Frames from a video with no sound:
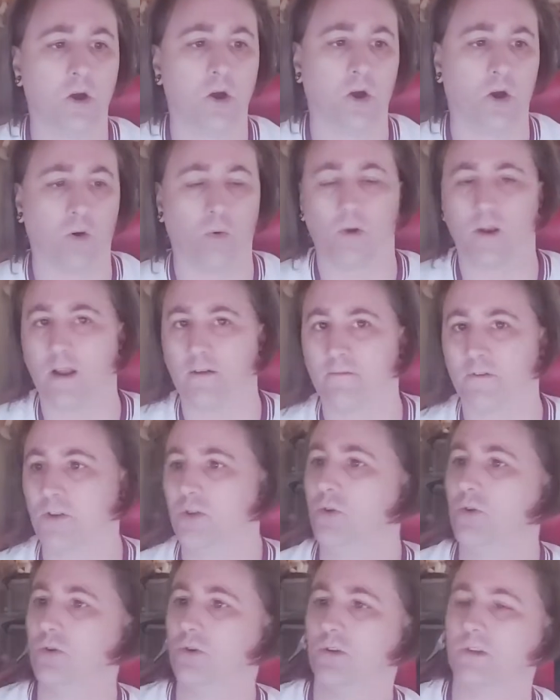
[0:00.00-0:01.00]
or whatever,
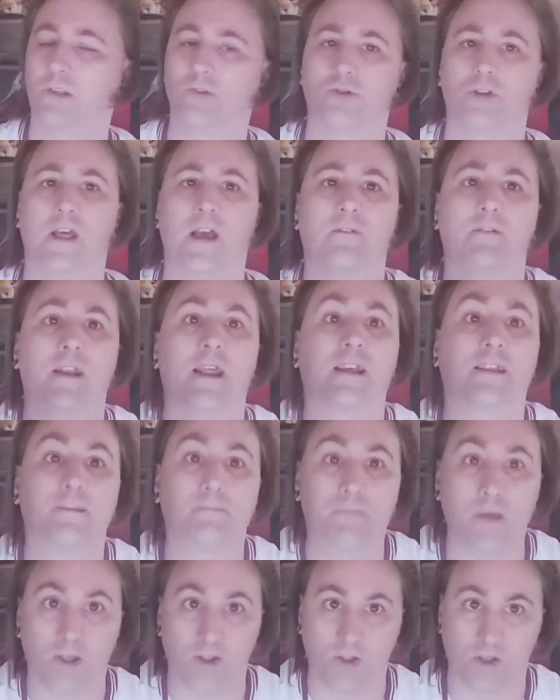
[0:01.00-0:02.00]
you could literally have an
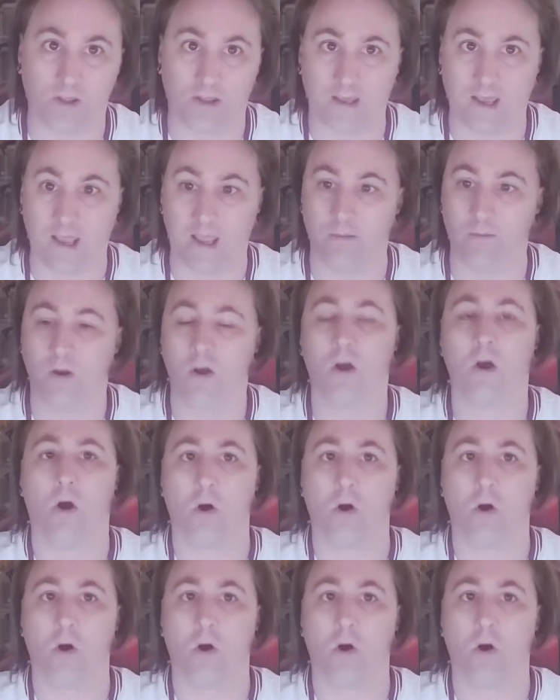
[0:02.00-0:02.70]
exhibition game